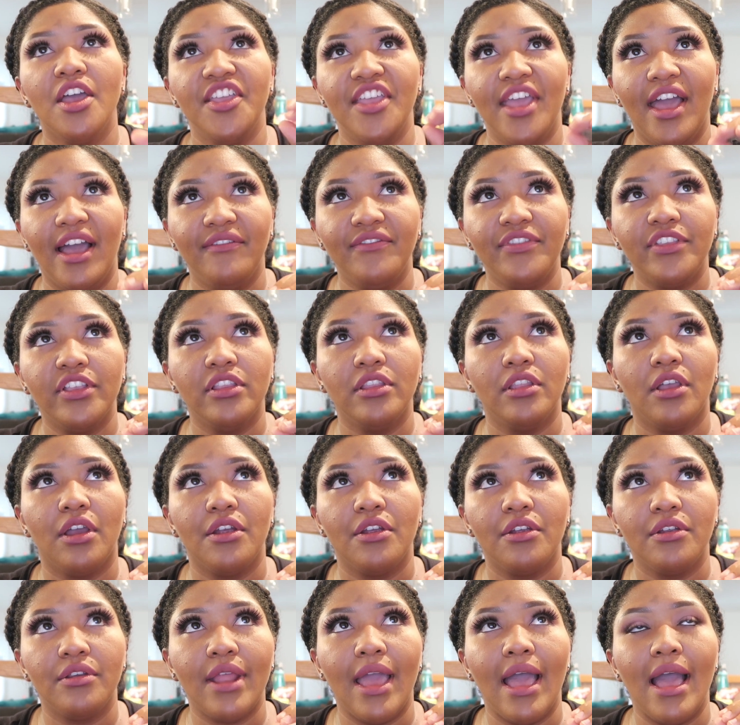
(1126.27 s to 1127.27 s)
You have to
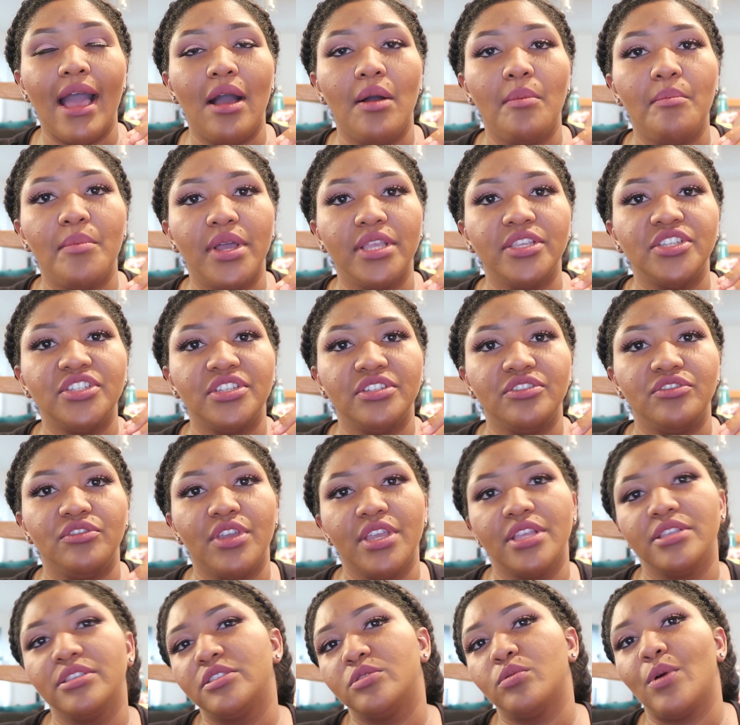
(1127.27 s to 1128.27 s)
learn how much you
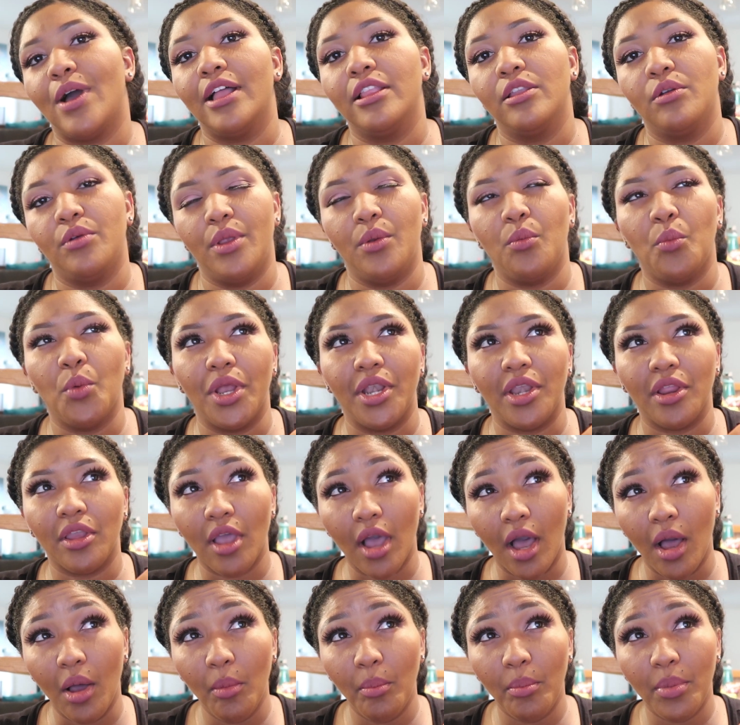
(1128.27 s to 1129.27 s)
can swallow in one
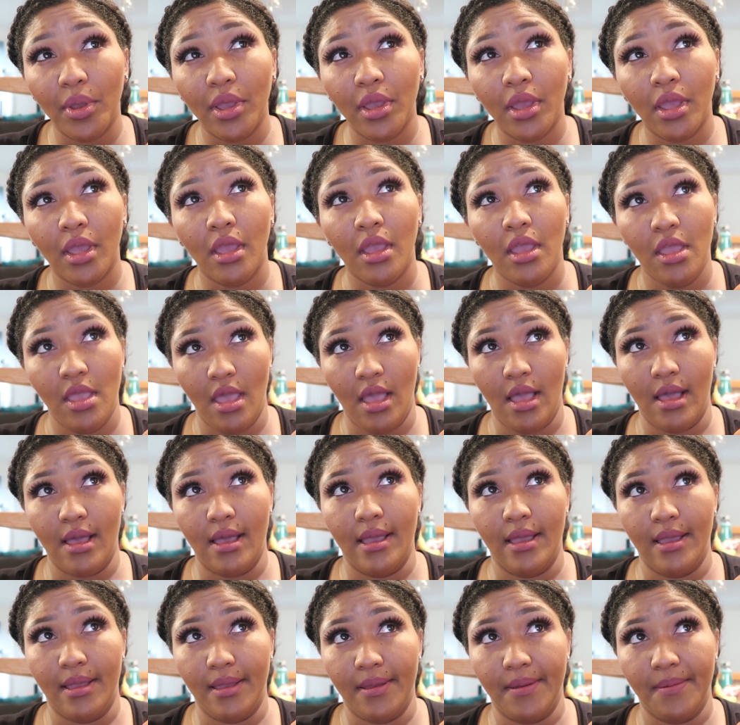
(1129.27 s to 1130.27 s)
gulp,
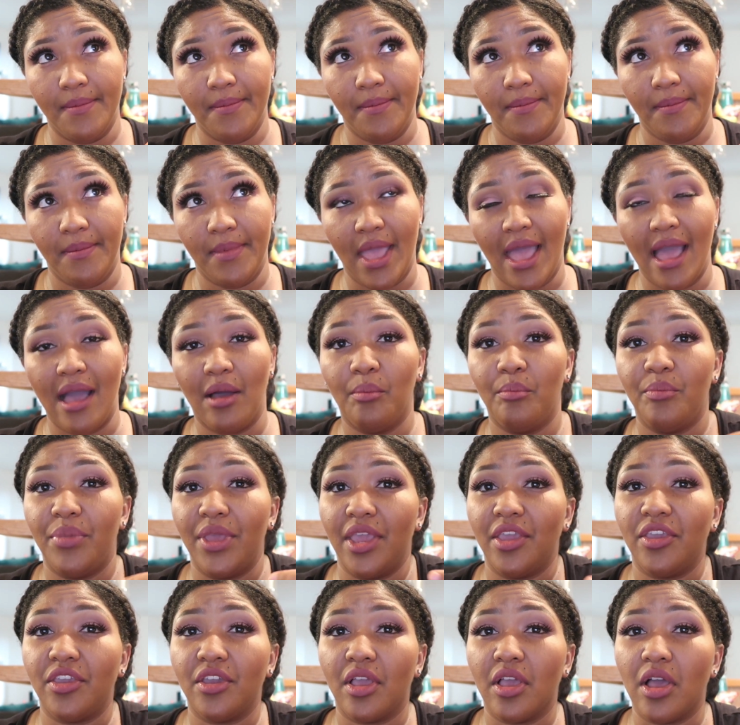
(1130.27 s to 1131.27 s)
how
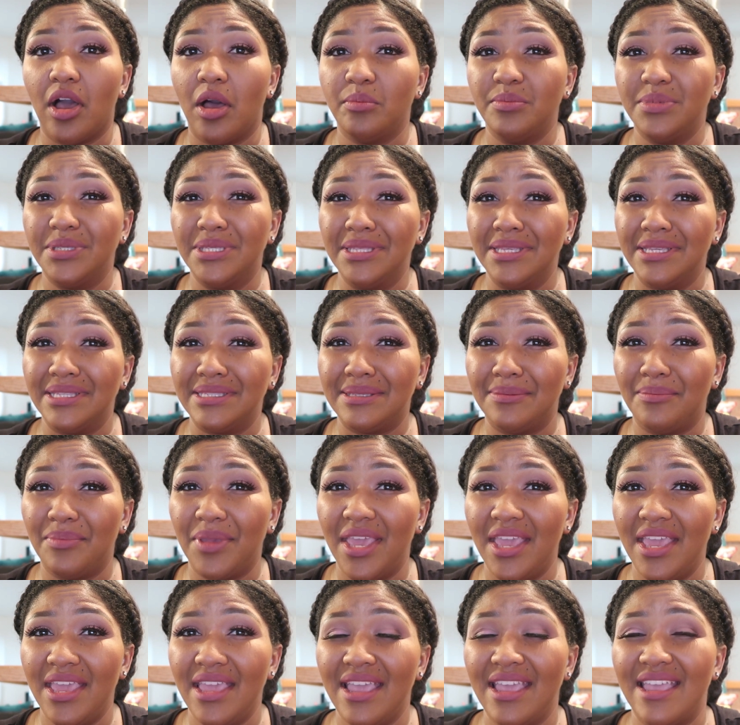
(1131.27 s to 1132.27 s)
big your gulps need to
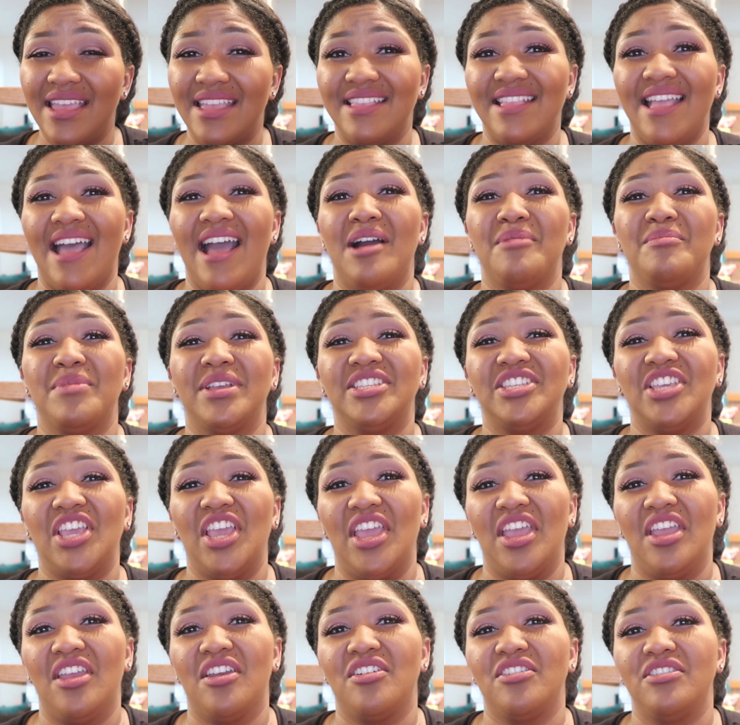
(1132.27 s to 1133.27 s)
be, and how much
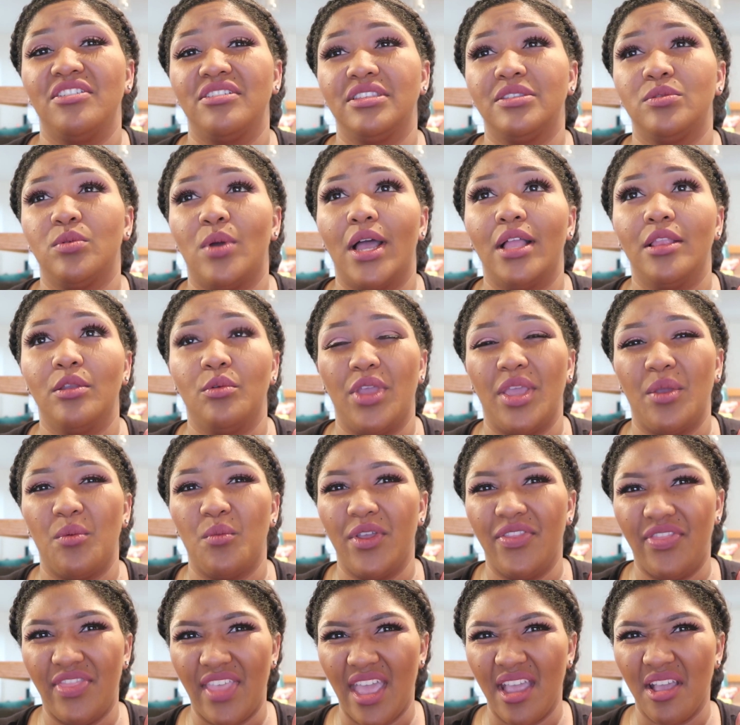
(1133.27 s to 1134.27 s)
air you're swallowing
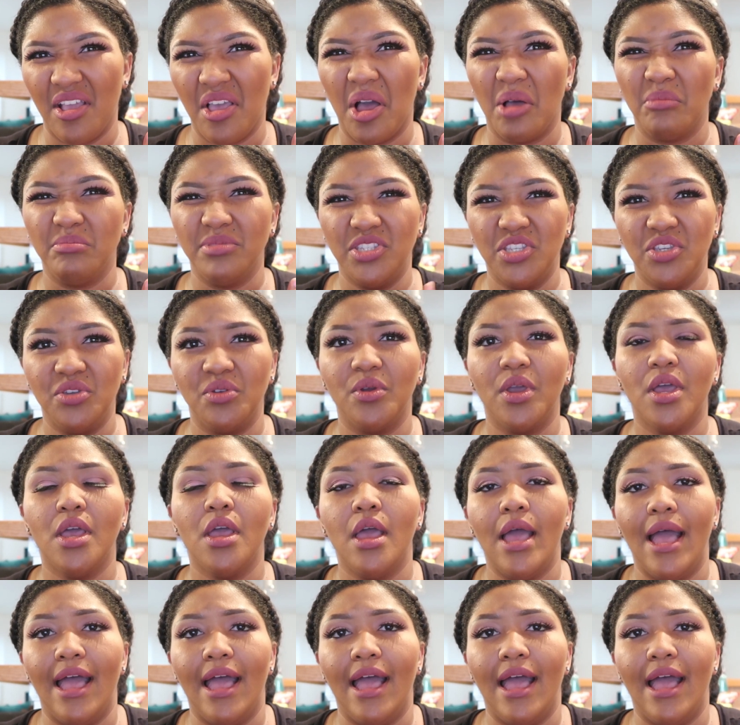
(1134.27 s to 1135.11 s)
with that gulp too.